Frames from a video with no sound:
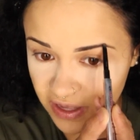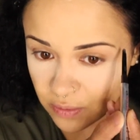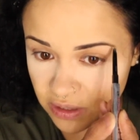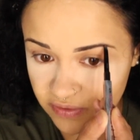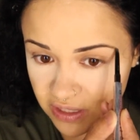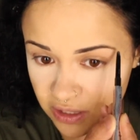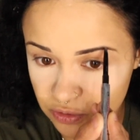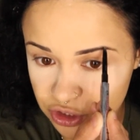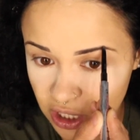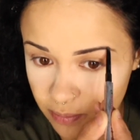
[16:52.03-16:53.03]
I
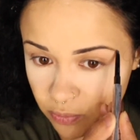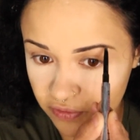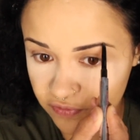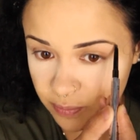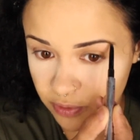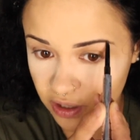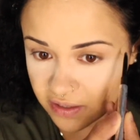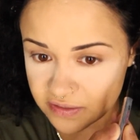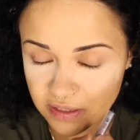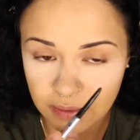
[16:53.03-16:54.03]
don't shop Morphe
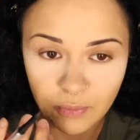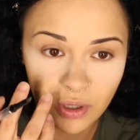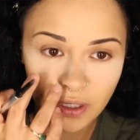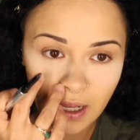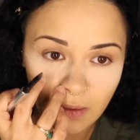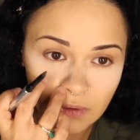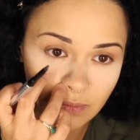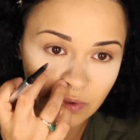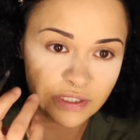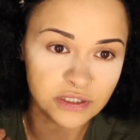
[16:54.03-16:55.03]
products anymore. Now I'm
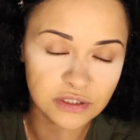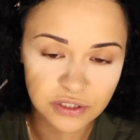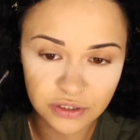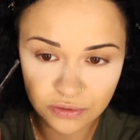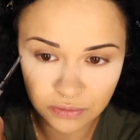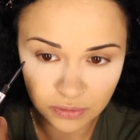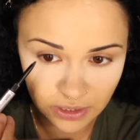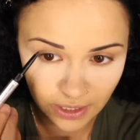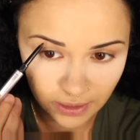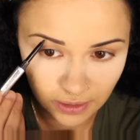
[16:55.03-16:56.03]
more into,
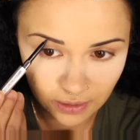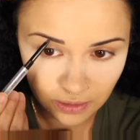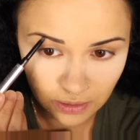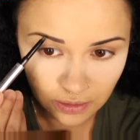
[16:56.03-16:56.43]
like,